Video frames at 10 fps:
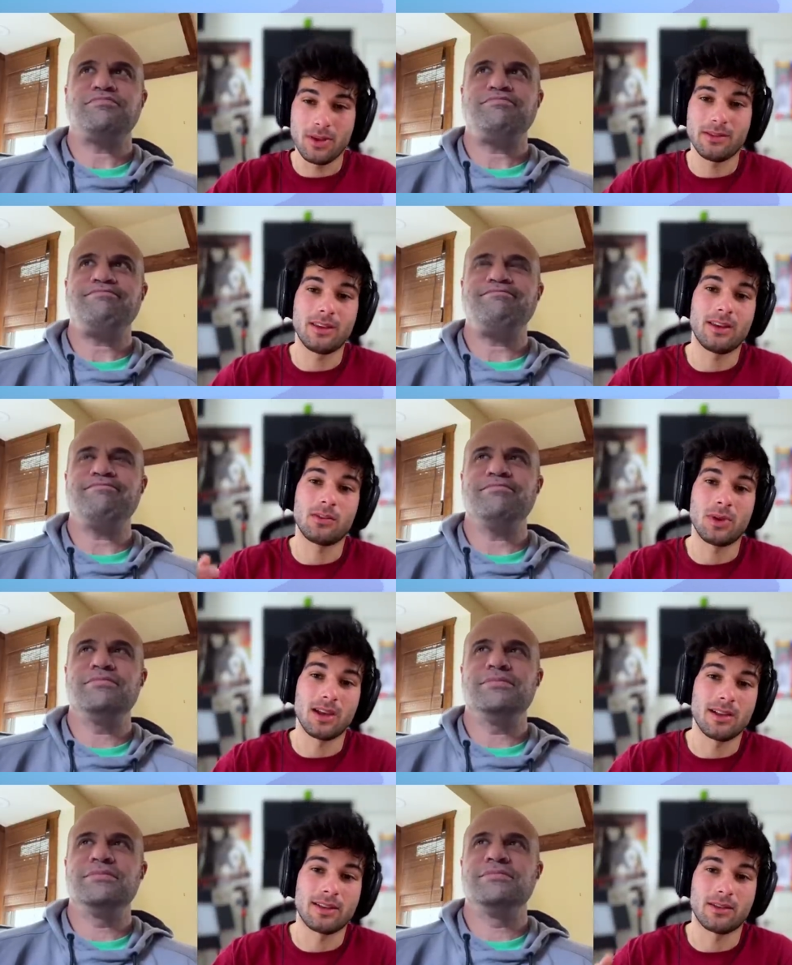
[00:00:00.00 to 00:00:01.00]
Speaker 1: business. We
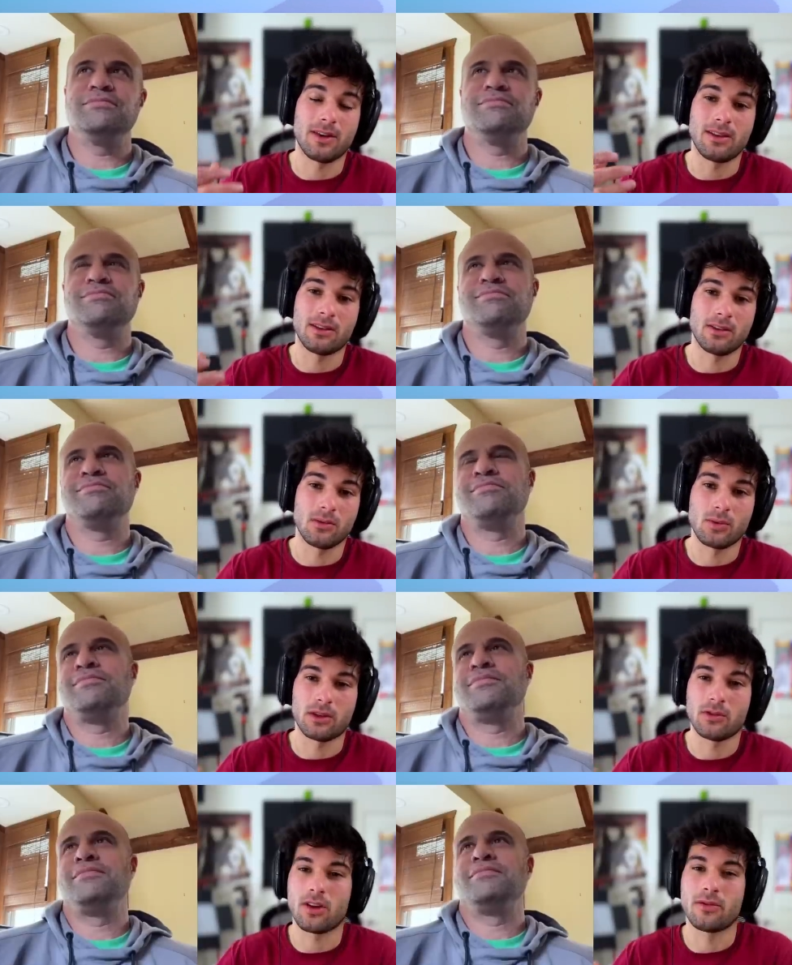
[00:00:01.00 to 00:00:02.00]
can classify this as a
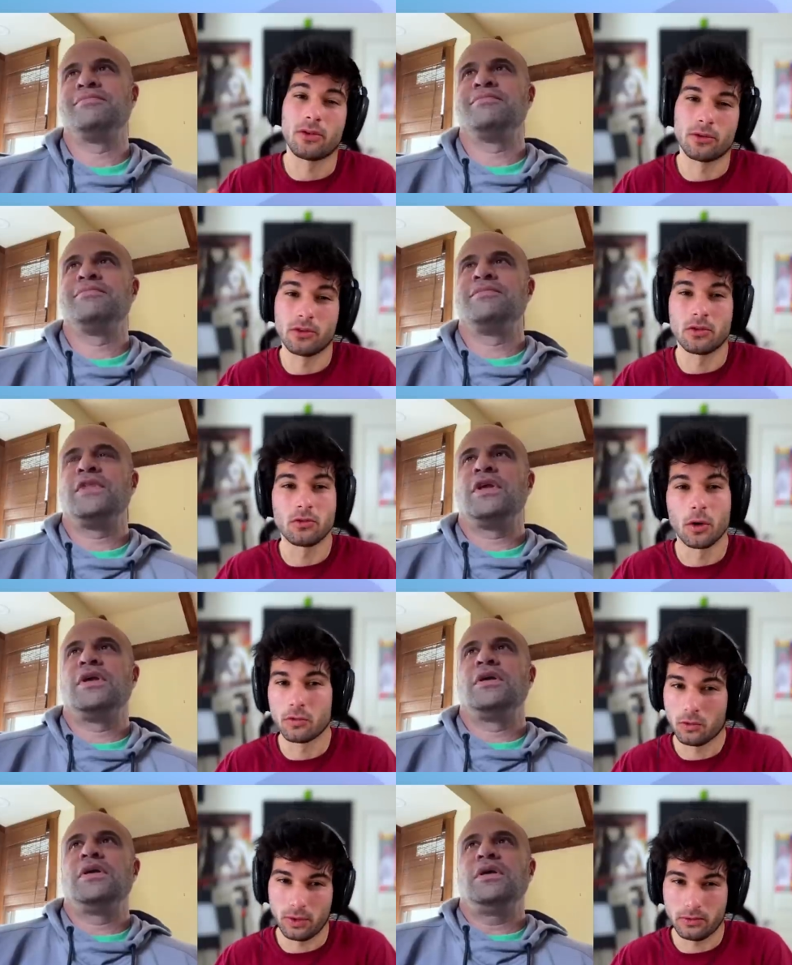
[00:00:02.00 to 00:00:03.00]
restaurant versus a
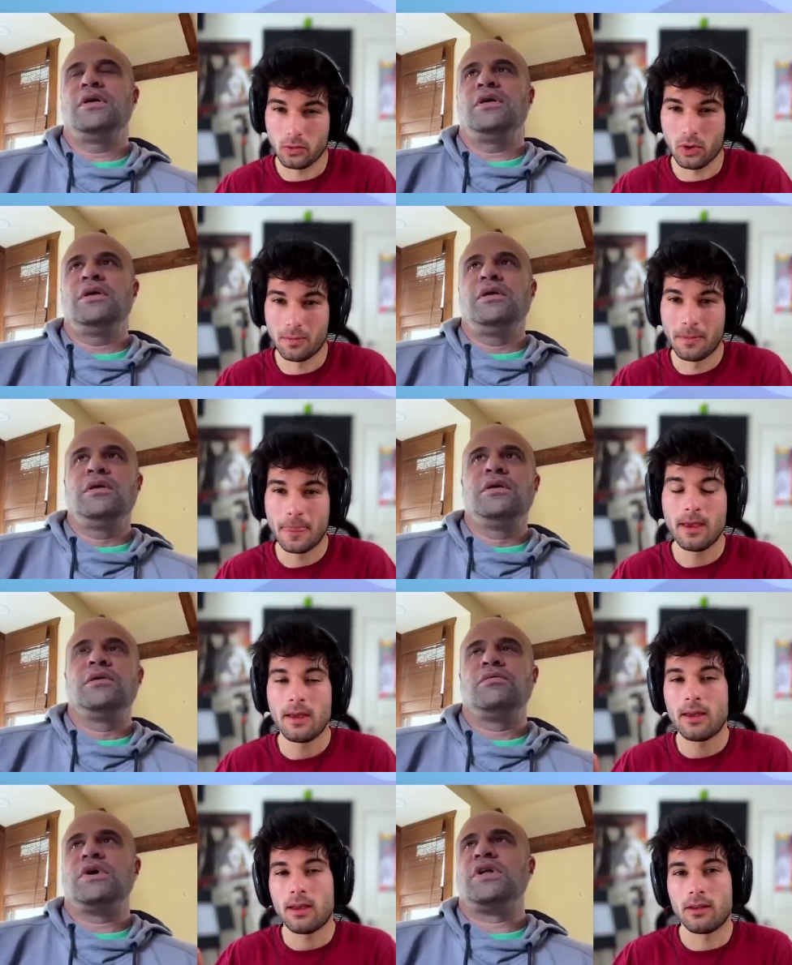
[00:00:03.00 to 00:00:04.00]
grocery store.
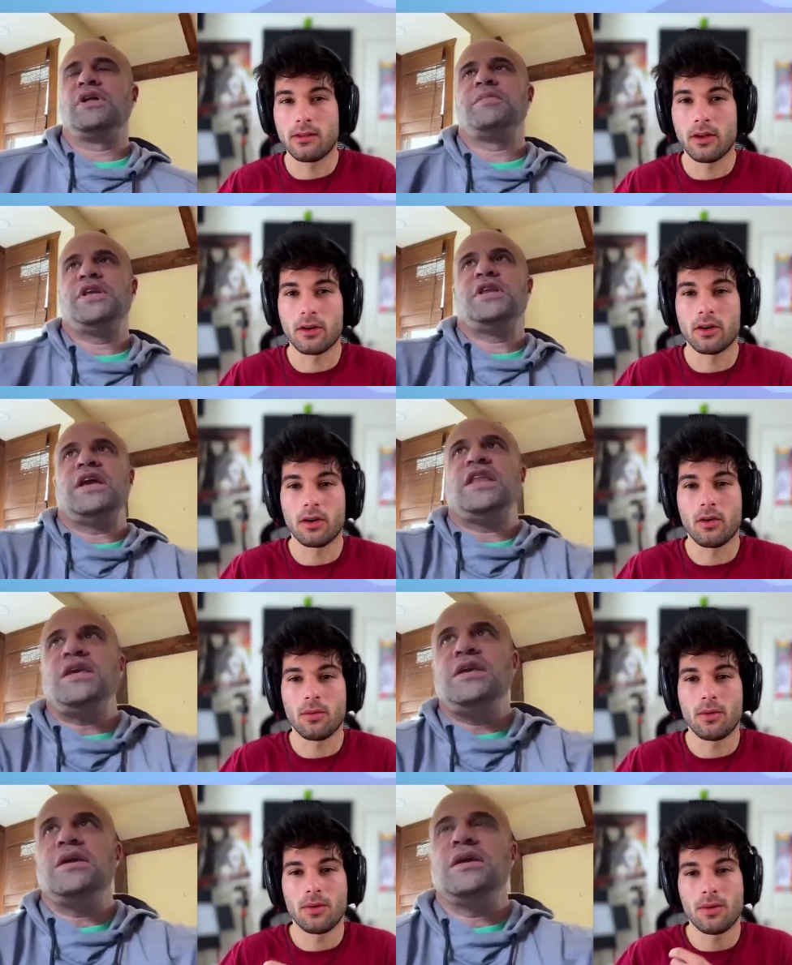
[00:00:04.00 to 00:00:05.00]
Is well, there? I mean,
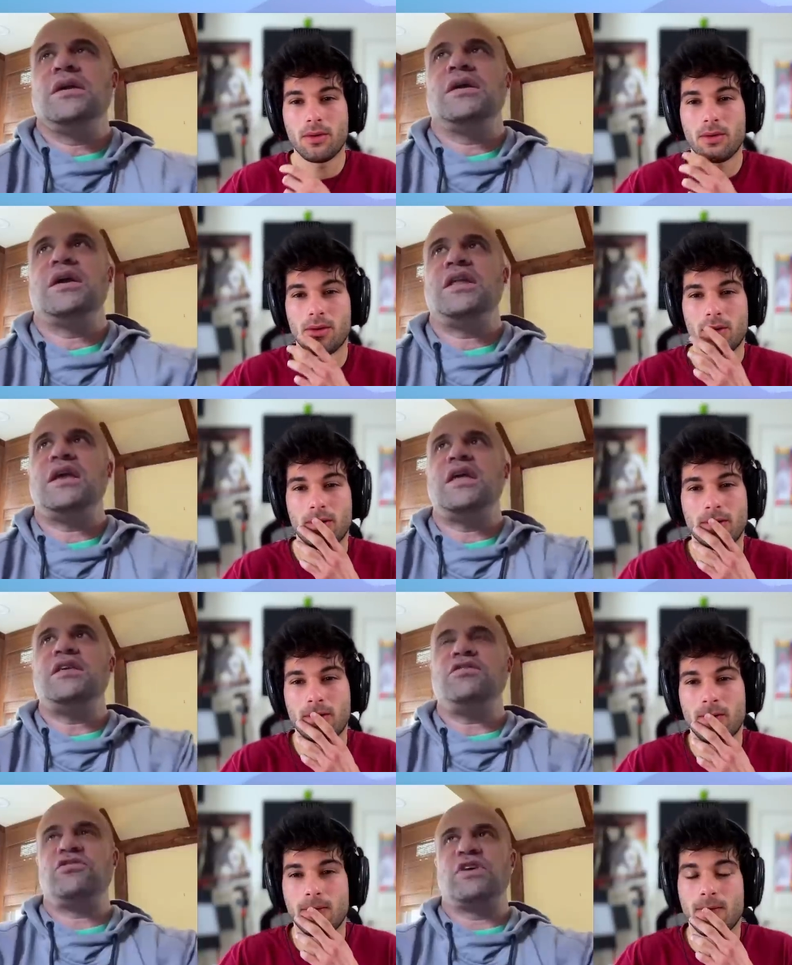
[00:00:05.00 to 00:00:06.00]

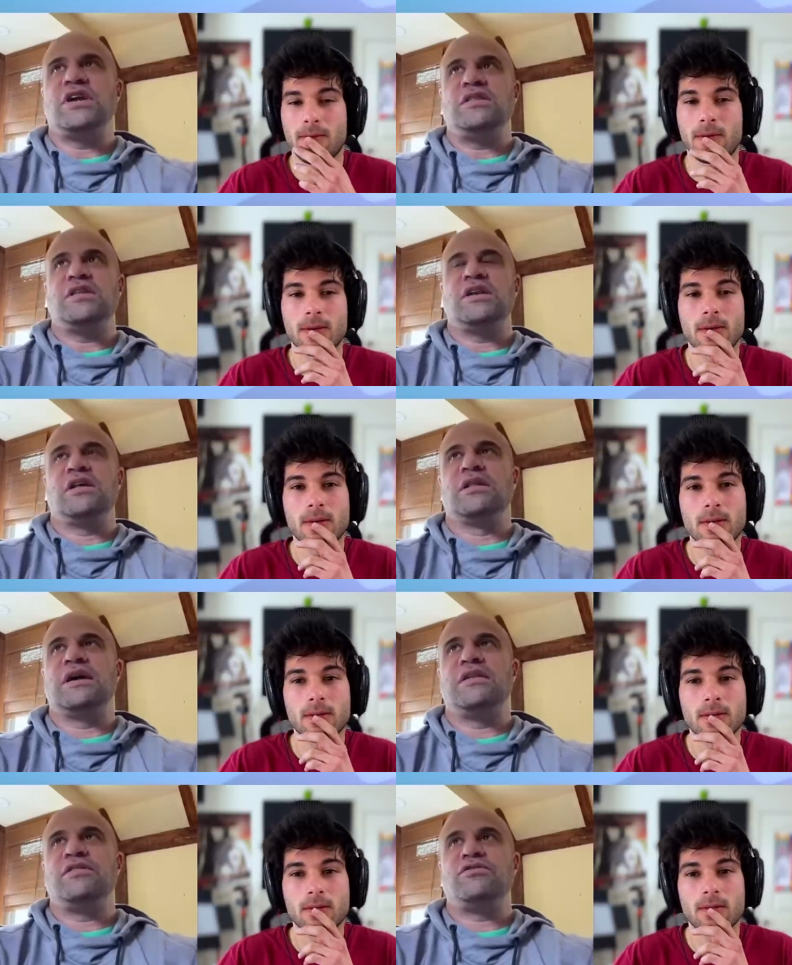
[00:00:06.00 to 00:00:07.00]
Speaker 2: any site that a
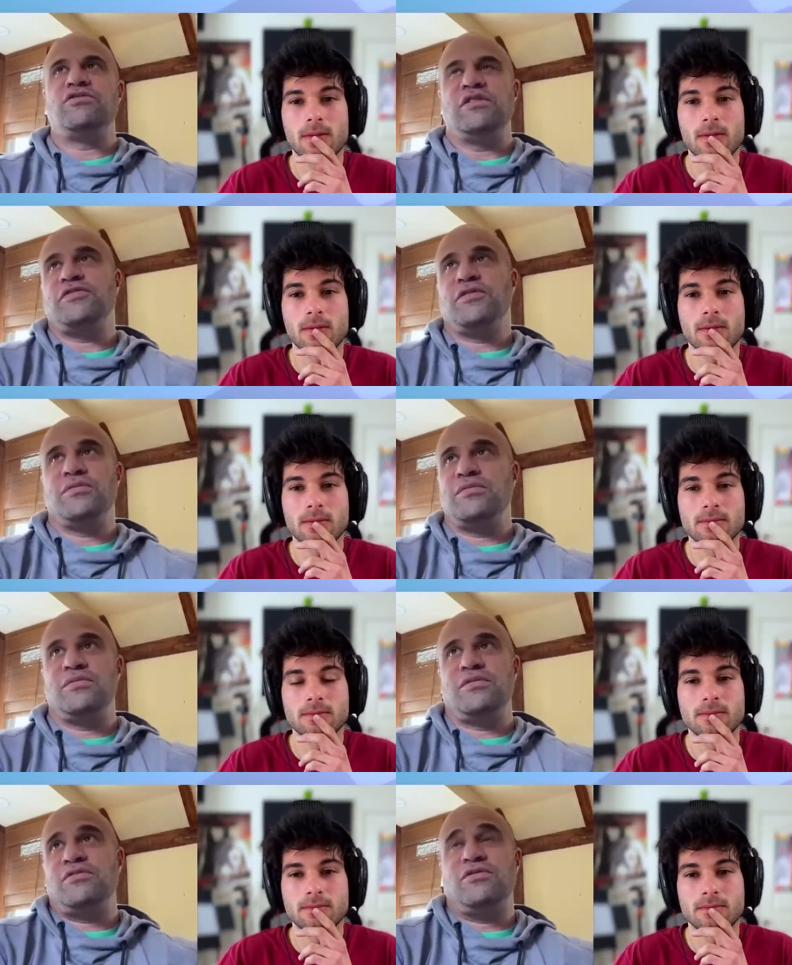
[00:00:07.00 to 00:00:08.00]
lot there's
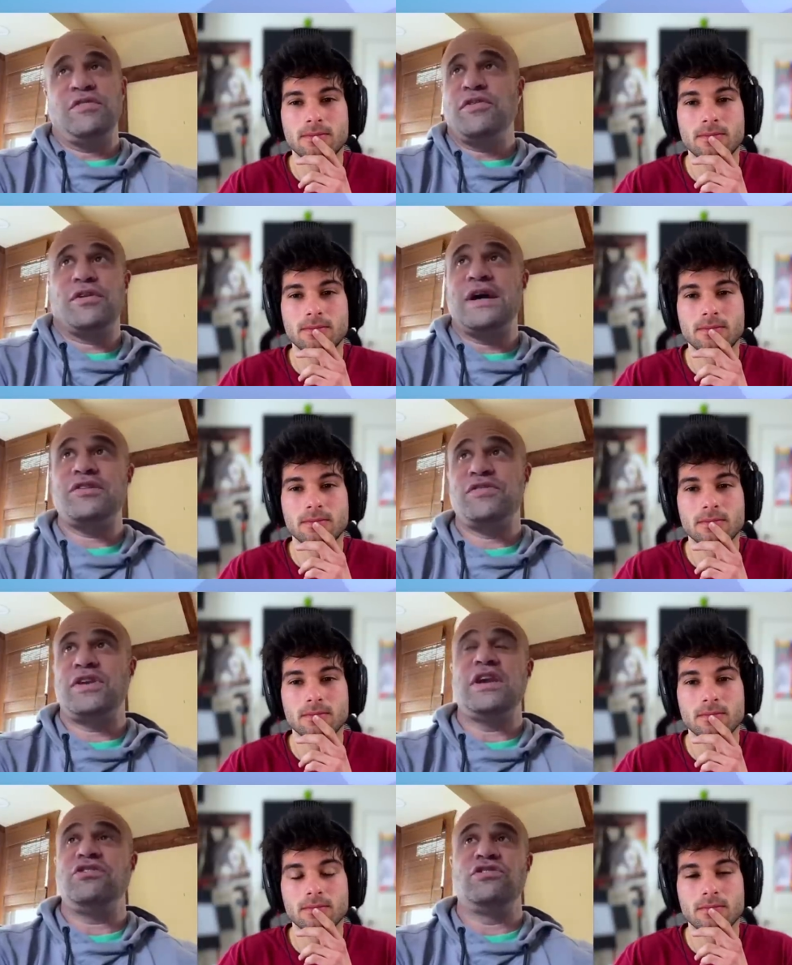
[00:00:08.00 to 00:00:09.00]
different there's different
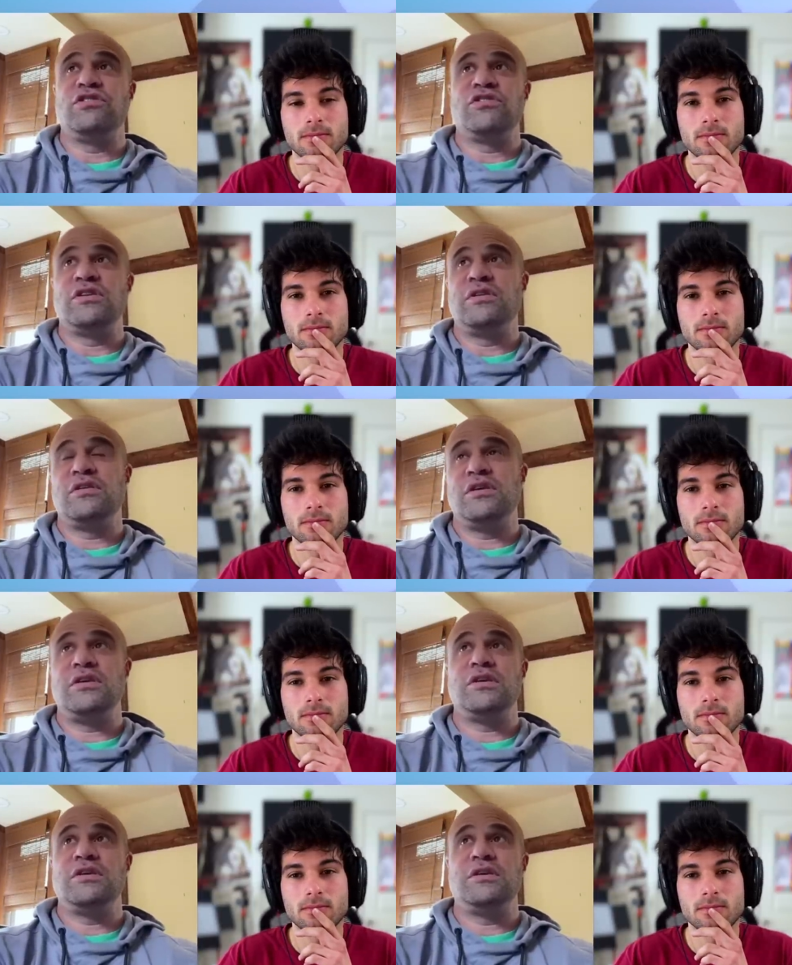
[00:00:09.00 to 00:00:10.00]
classifications, and
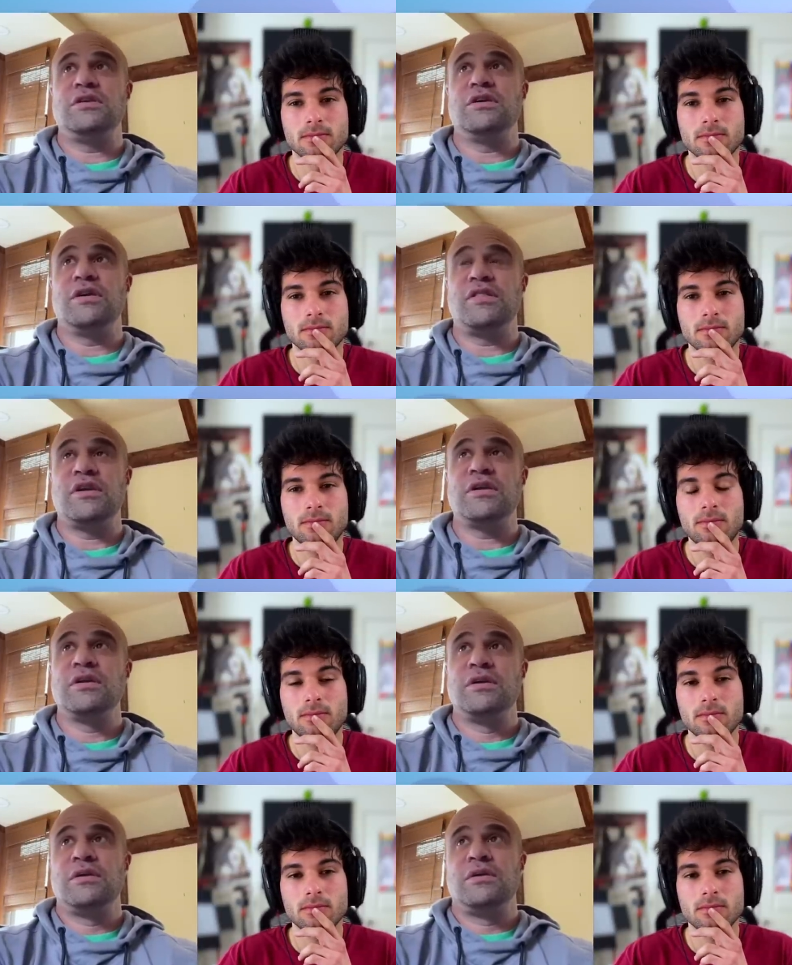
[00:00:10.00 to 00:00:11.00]
you know I think